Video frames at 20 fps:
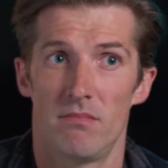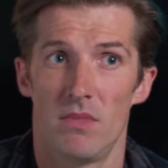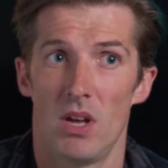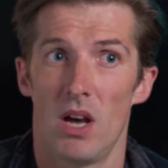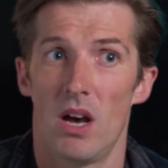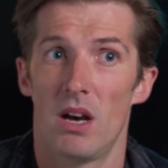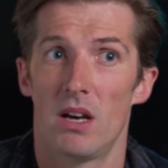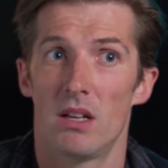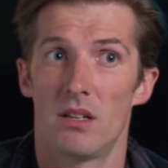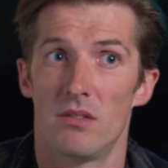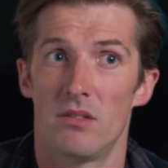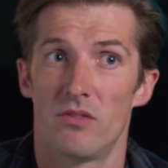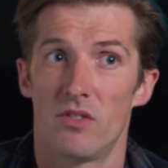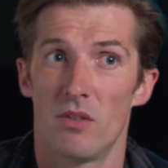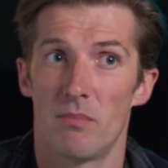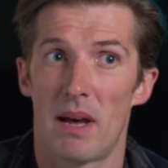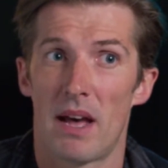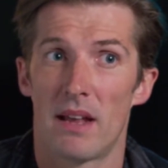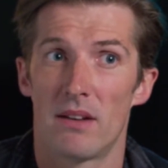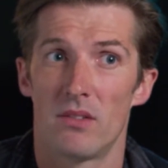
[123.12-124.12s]
heard of
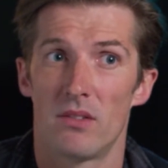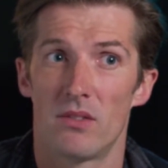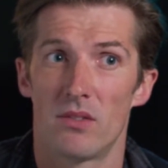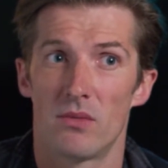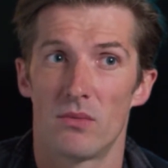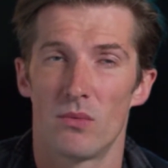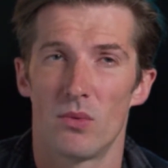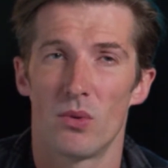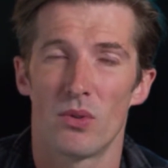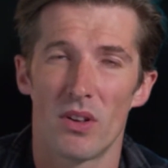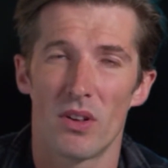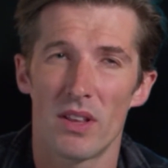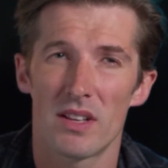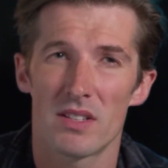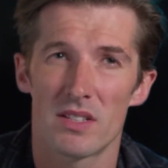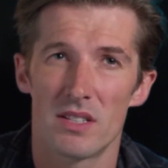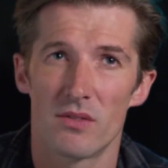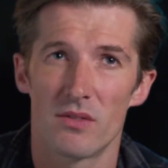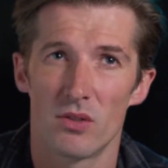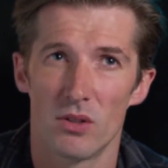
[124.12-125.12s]
the band, although
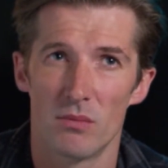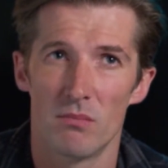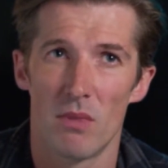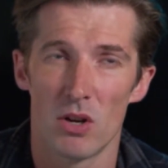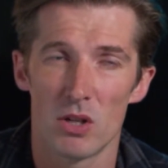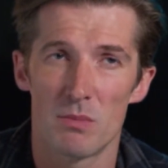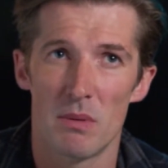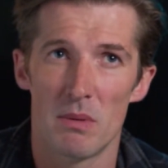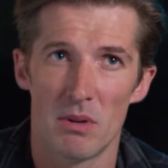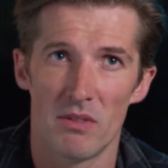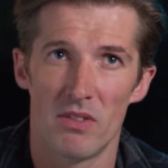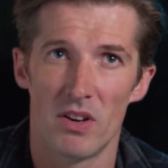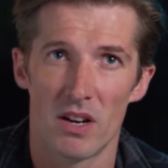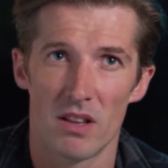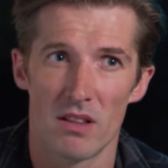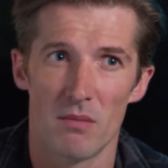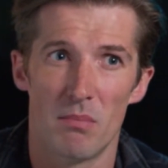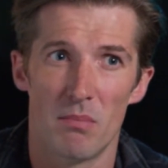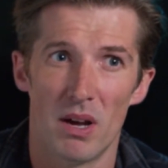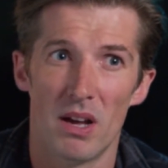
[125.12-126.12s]
that's difficult. Most people have heard
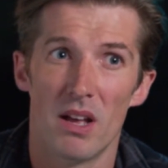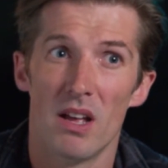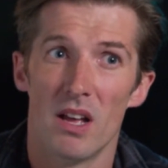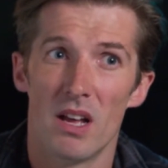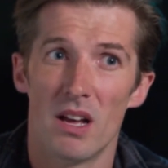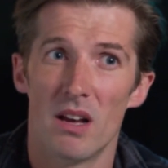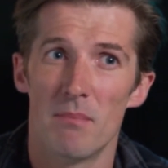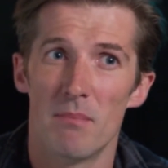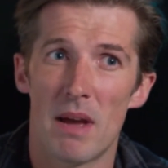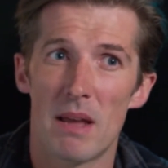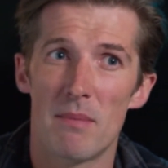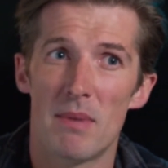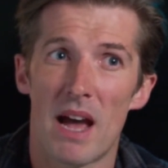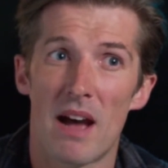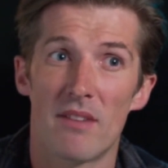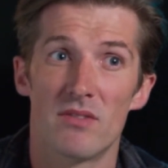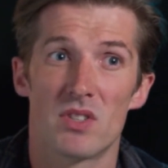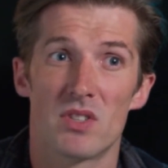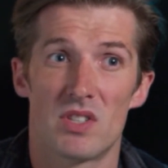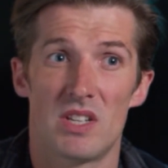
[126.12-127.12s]
of them, but maybe
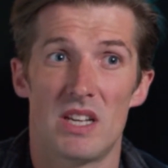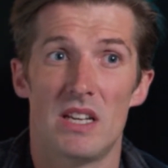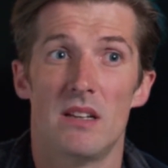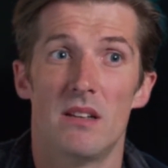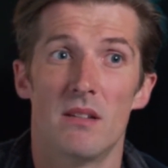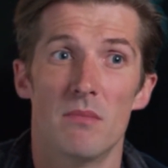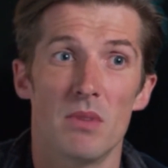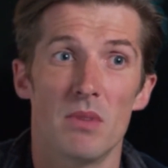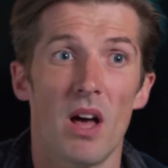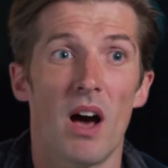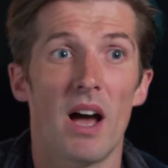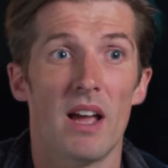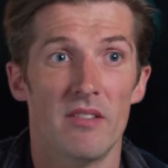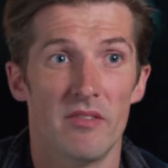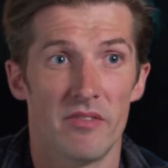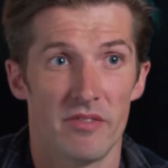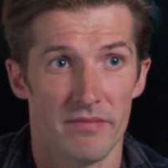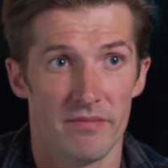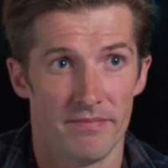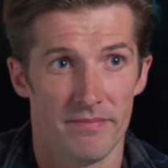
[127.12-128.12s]
haven't seen them
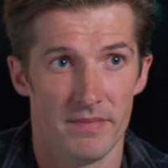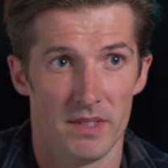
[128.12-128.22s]
live.